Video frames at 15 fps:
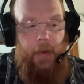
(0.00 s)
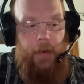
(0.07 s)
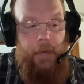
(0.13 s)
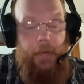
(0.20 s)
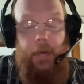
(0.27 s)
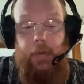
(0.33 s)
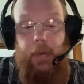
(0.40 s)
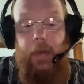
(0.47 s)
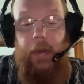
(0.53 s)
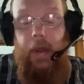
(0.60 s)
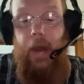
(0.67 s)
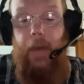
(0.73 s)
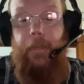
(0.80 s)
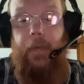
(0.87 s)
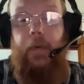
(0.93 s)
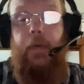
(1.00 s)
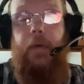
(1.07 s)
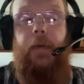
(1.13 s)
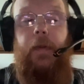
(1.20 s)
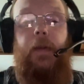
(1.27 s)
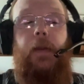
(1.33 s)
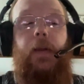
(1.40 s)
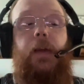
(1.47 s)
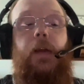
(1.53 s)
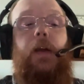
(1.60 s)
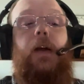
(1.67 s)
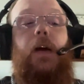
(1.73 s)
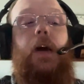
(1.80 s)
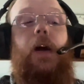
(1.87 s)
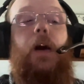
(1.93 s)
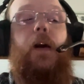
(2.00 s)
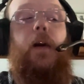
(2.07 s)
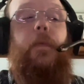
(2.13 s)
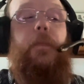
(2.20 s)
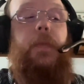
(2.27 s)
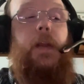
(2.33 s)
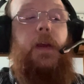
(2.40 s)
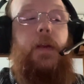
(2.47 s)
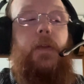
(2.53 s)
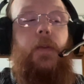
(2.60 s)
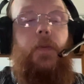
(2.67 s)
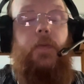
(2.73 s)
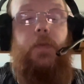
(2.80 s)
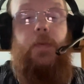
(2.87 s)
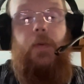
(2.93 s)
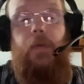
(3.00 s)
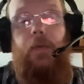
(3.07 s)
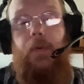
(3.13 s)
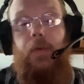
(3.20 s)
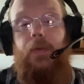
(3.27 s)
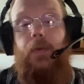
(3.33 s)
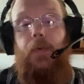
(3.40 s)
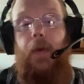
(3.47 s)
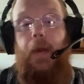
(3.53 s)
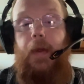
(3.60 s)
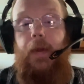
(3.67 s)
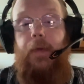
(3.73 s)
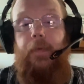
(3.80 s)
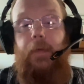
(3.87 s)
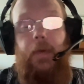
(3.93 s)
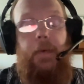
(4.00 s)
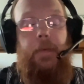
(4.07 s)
it did happen. The unknown soldier's grave.